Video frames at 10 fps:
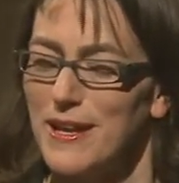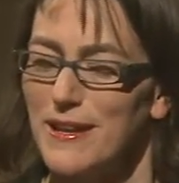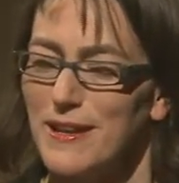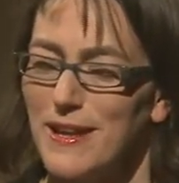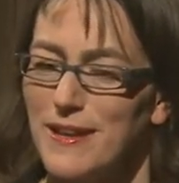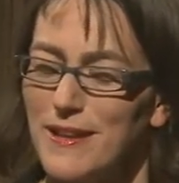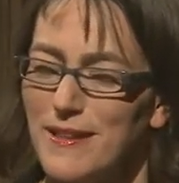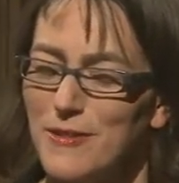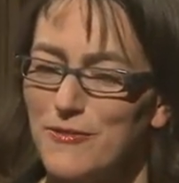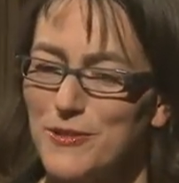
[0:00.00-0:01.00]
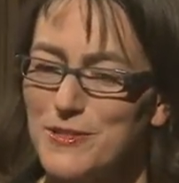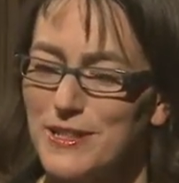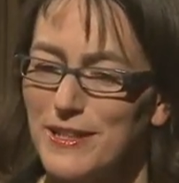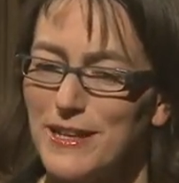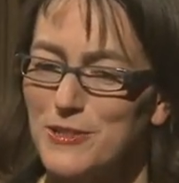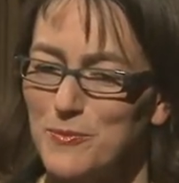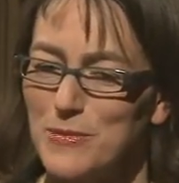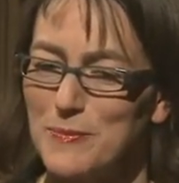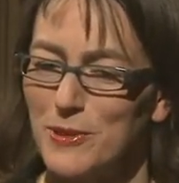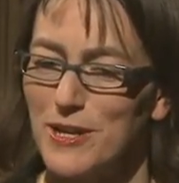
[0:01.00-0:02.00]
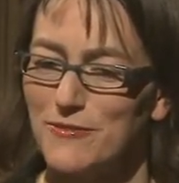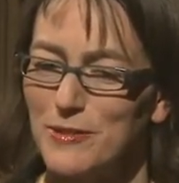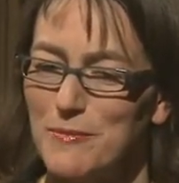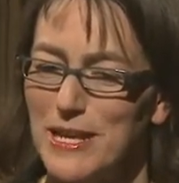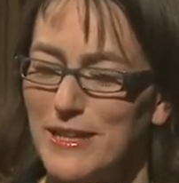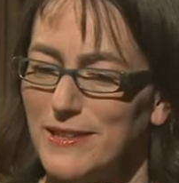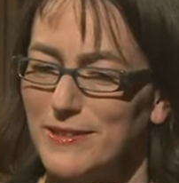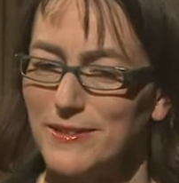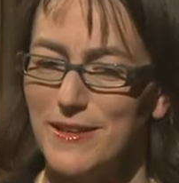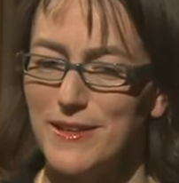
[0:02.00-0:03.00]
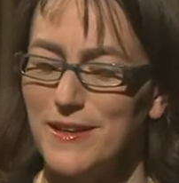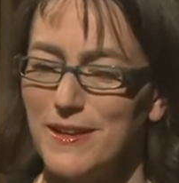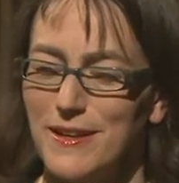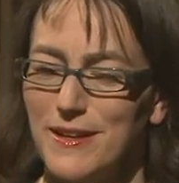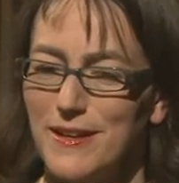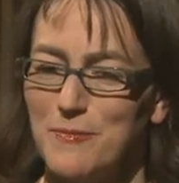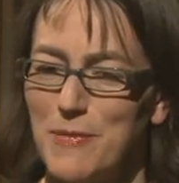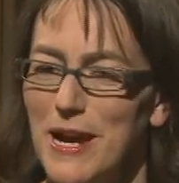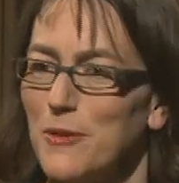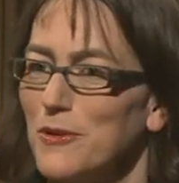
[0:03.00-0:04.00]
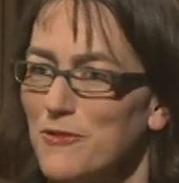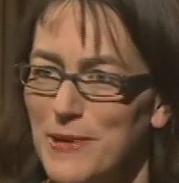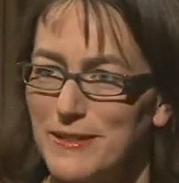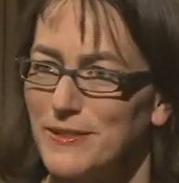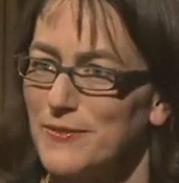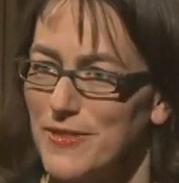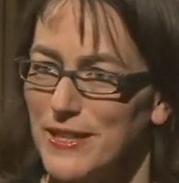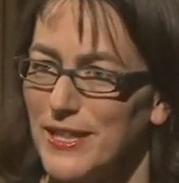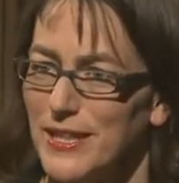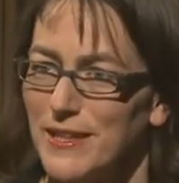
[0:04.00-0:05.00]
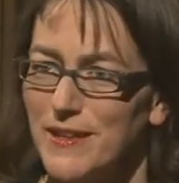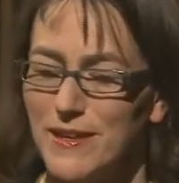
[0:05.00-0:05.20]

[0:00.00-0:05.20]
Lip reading: And the first connection people often make is power of positive thinking.